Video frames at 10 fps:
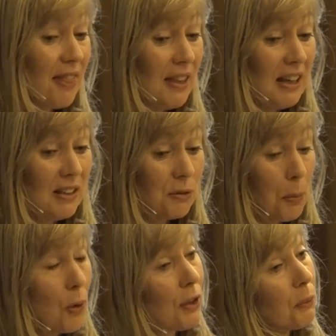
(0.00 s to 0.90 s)
the
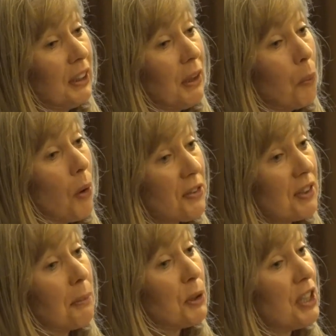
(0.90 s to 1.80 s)
sport arena
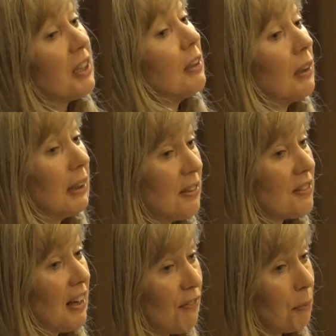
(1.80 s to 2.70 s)
wasn't a particularly
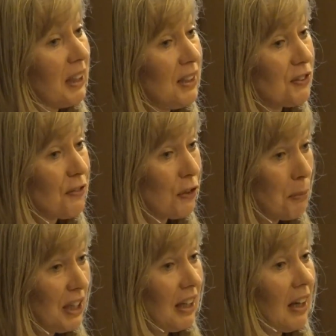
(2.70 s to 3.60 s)
safe place for
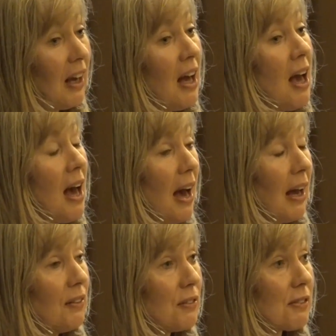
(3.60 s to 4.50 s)
me.
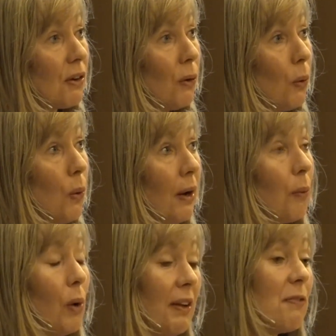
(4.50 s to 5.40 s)
And so
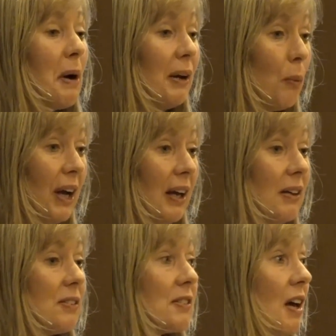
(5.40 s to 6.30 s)
one of my
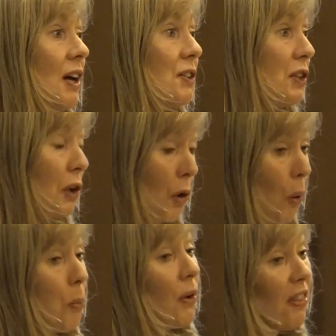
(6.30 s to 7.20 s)
ways to
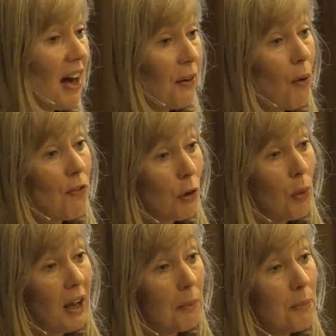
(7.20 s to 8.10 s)
cope with that
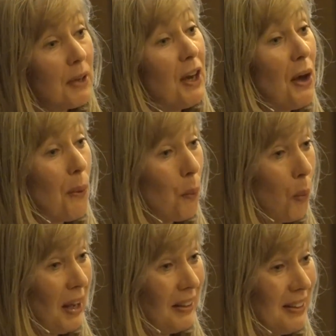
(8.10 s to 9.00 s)
overwhelm
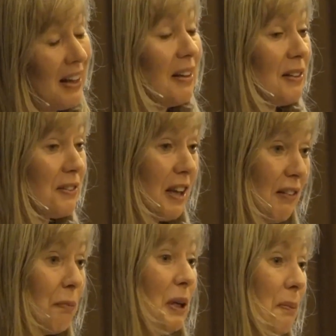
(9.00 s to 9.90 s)
when
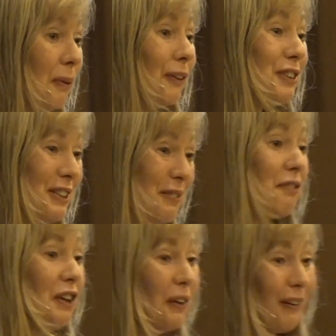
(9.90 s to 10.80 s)
safe people
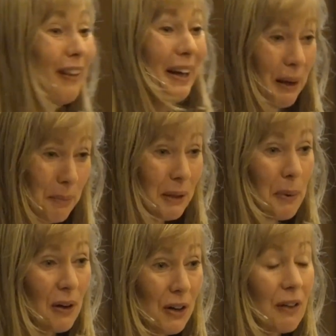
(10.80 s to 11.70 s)
didn't feel like a
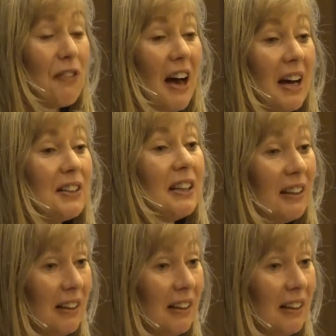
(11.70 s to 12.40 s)
big part of that